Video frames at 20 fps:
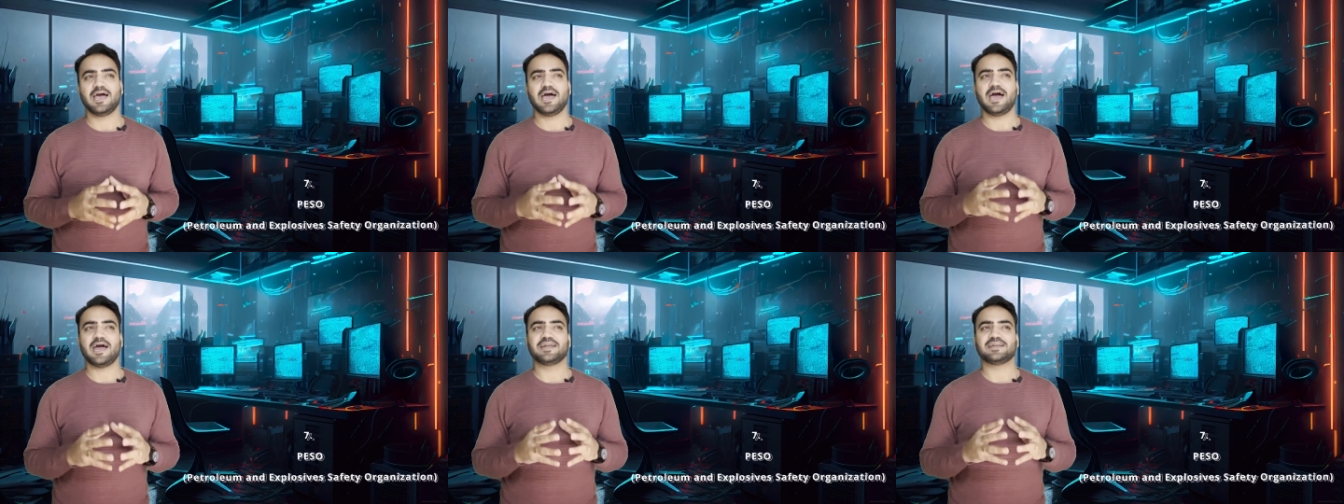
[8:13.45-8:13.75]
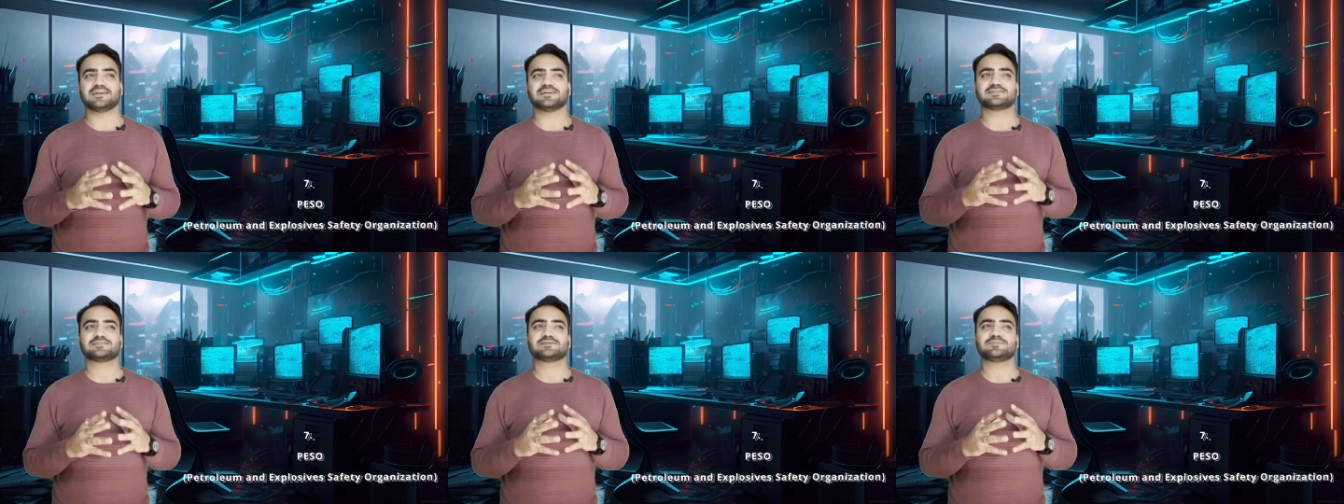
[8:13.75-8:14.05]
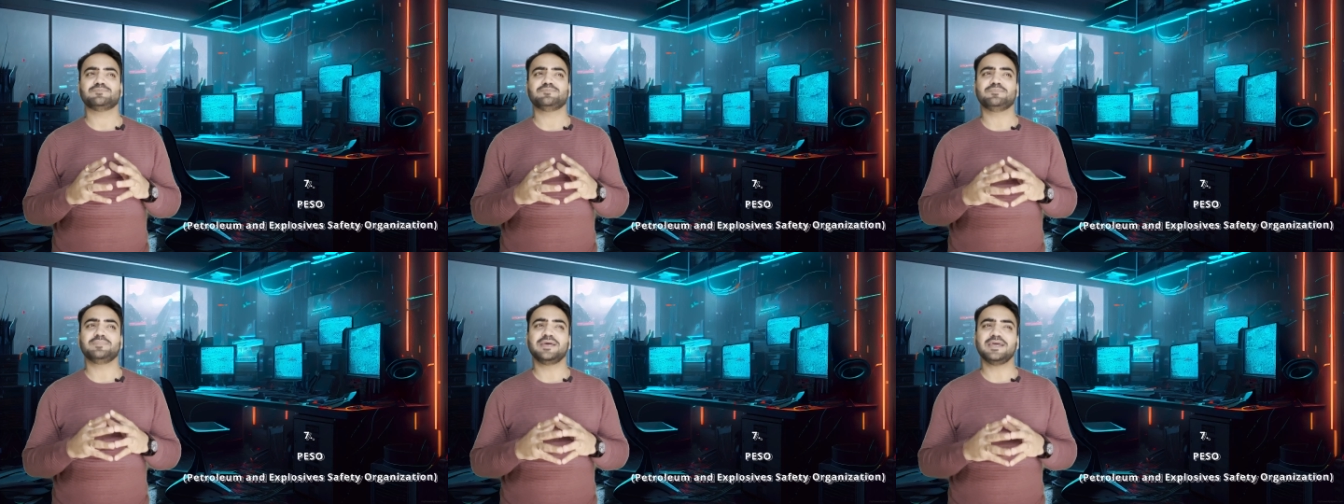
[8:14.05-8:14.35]
and its
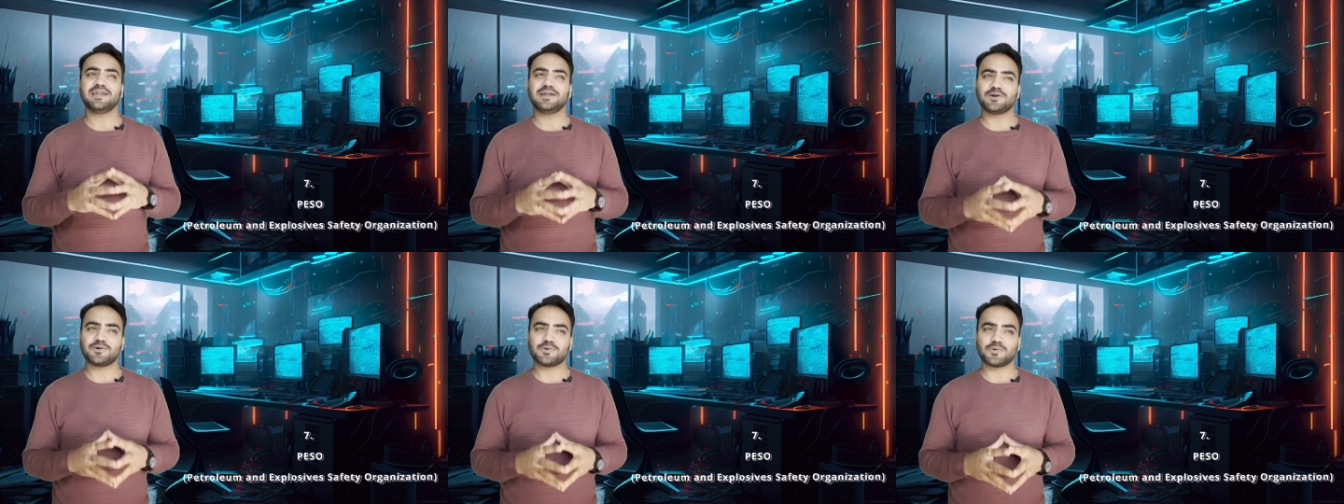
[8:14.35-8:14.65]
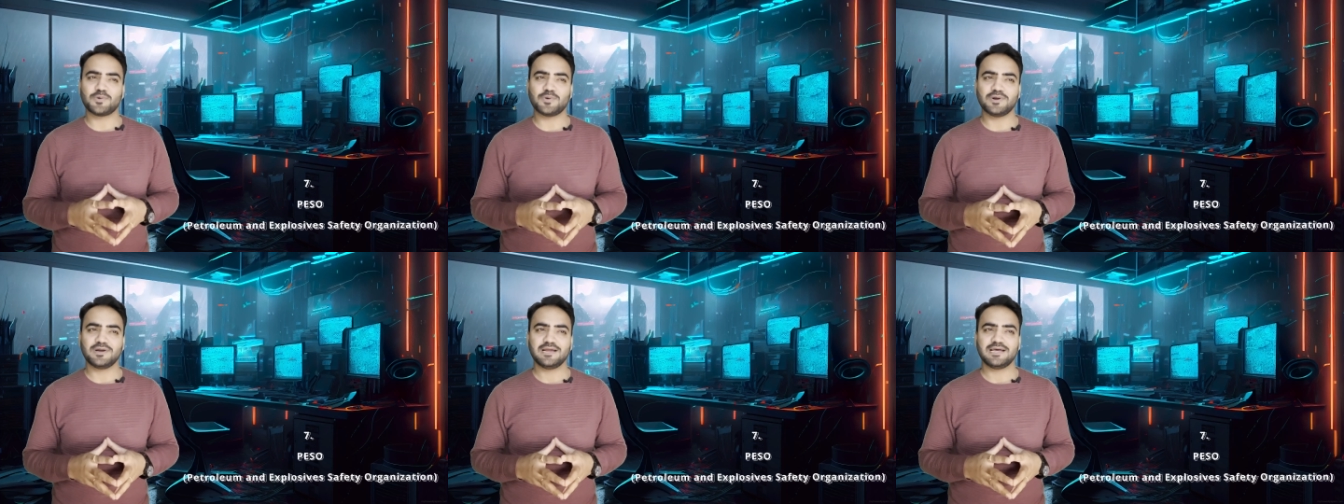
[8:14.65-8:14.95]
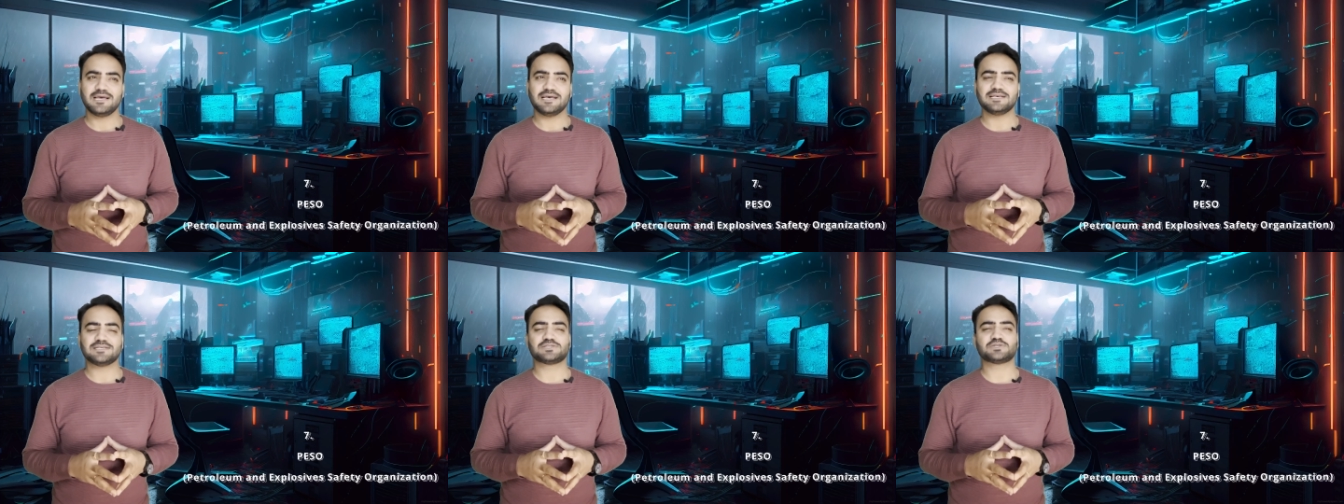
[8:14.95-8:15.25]
main role
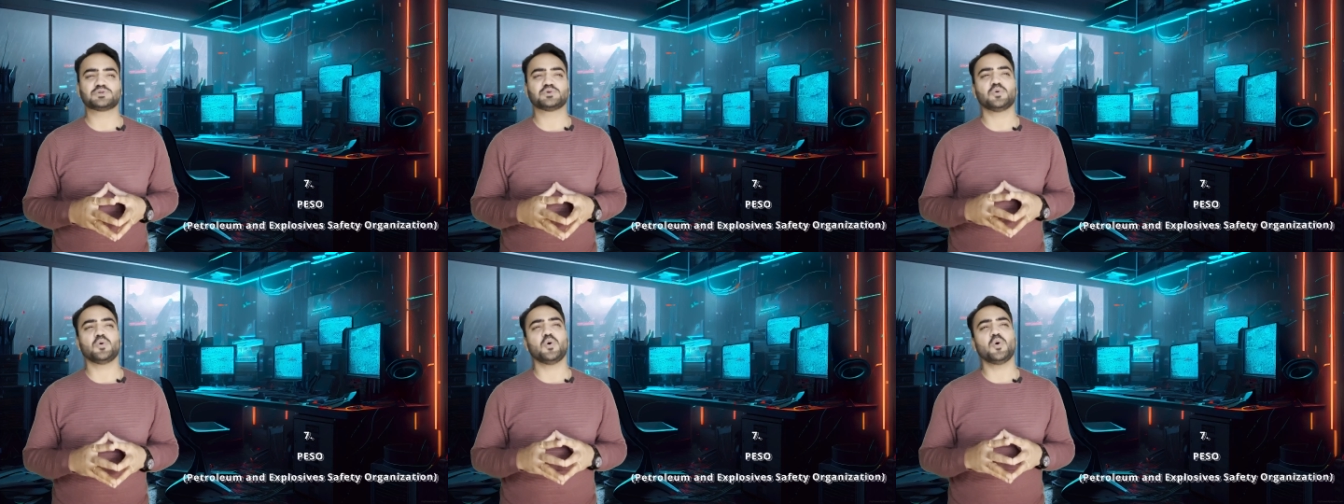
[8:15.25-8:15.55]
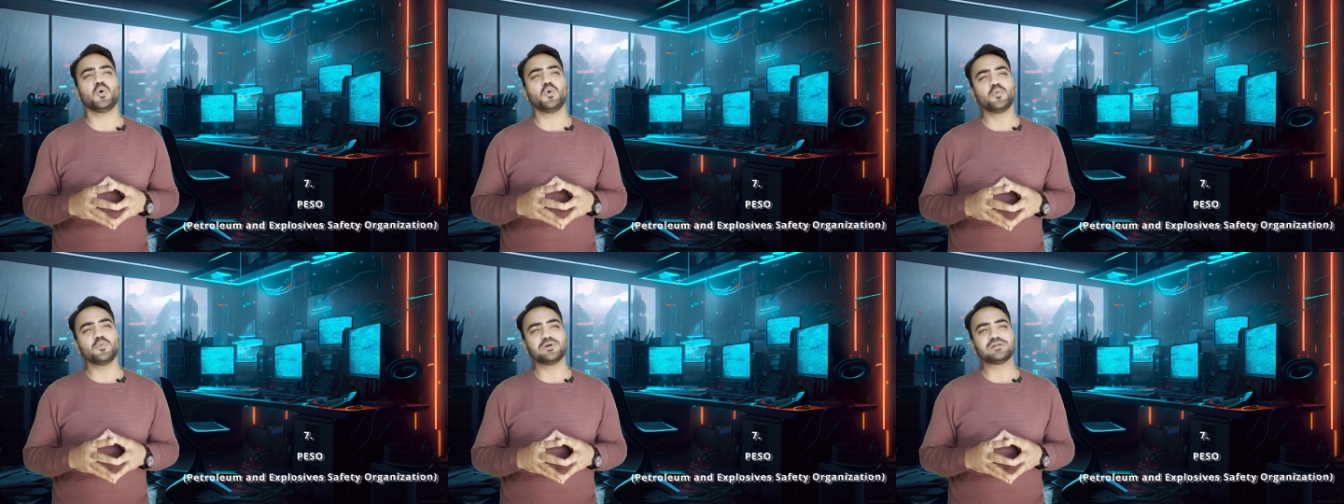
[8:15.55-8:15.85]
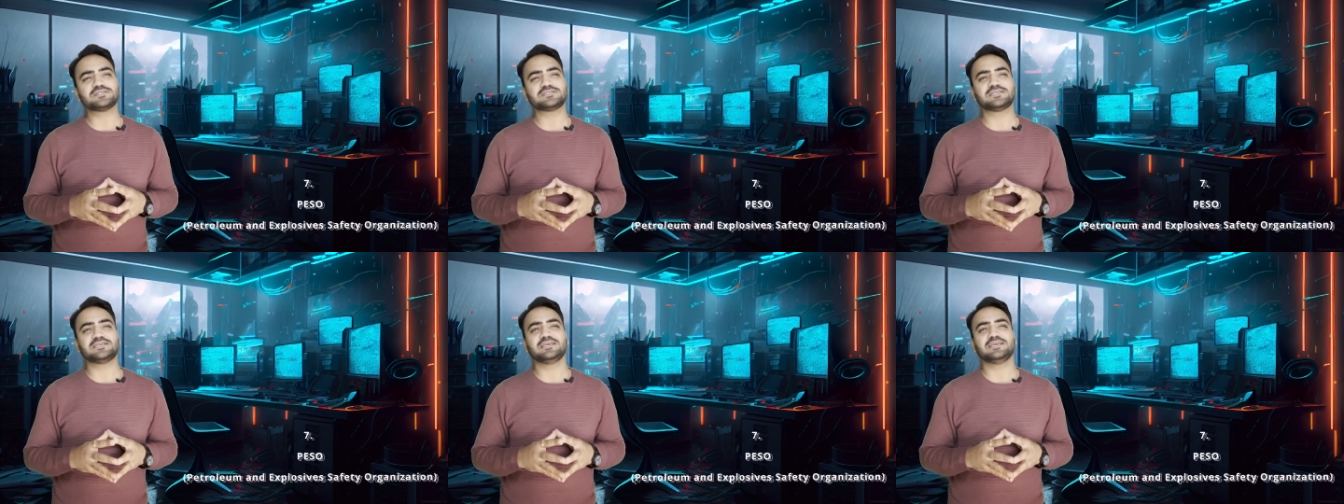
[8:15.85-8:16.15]
is to
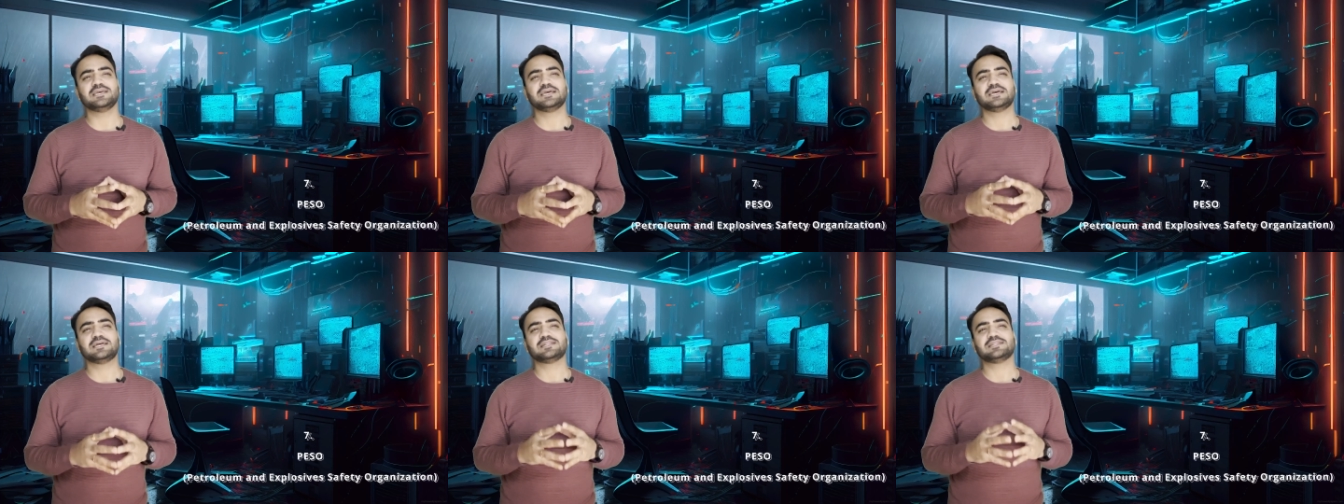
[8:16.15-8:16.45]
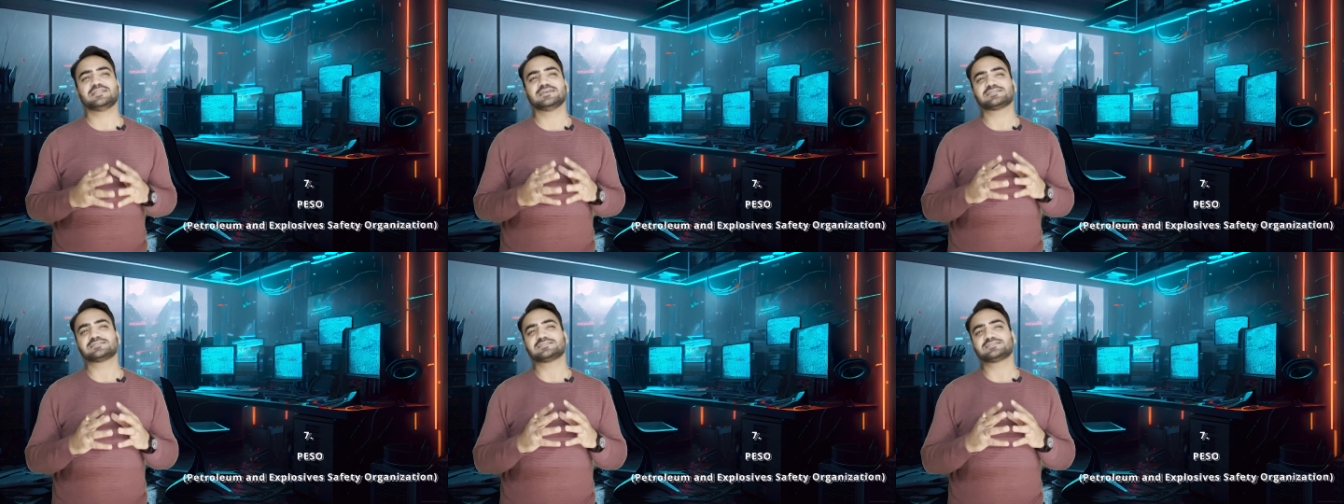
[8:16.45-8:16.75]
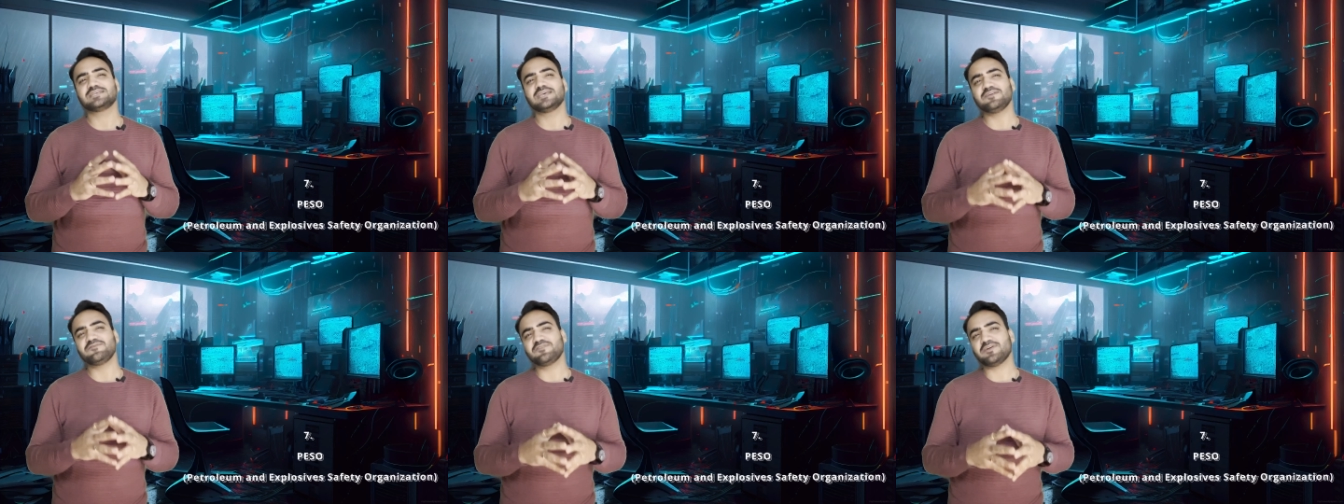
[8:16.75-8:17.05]
oversee the
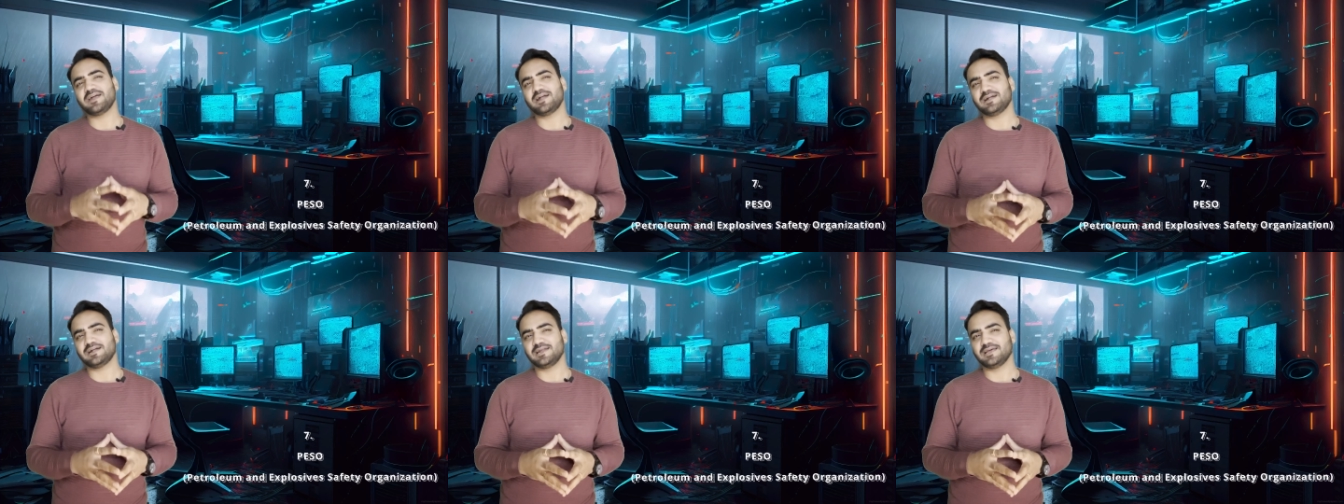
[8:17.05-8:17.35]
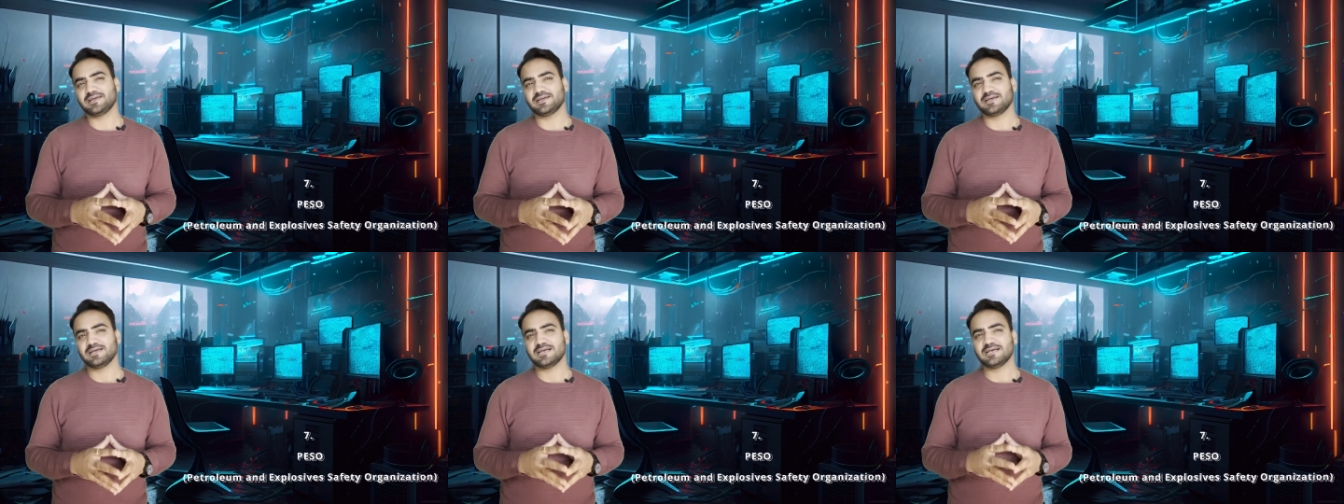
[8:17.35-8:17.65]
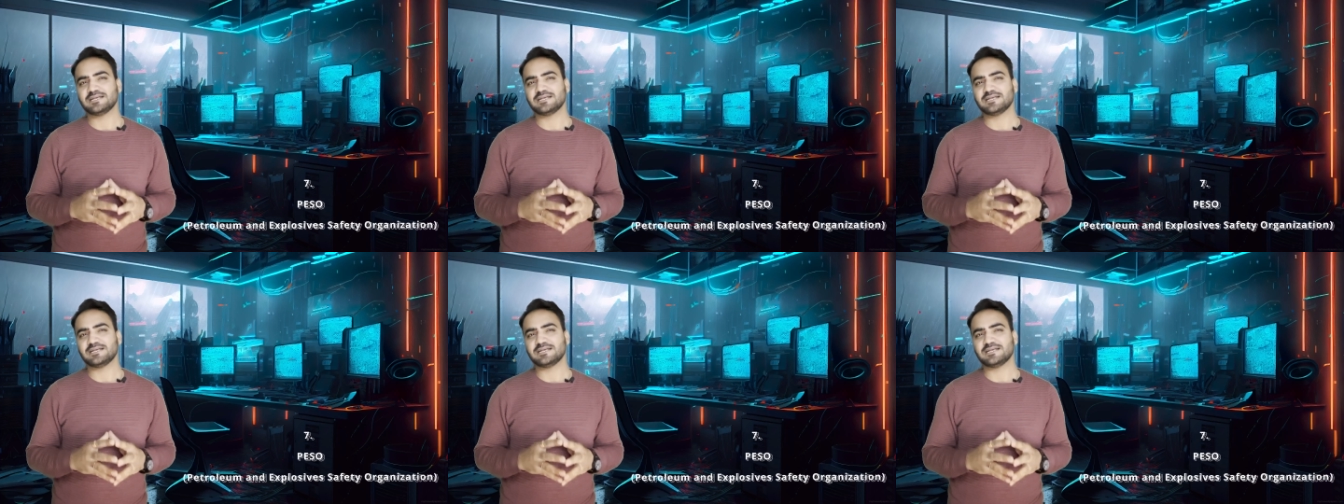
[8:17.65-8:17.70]
safe handling,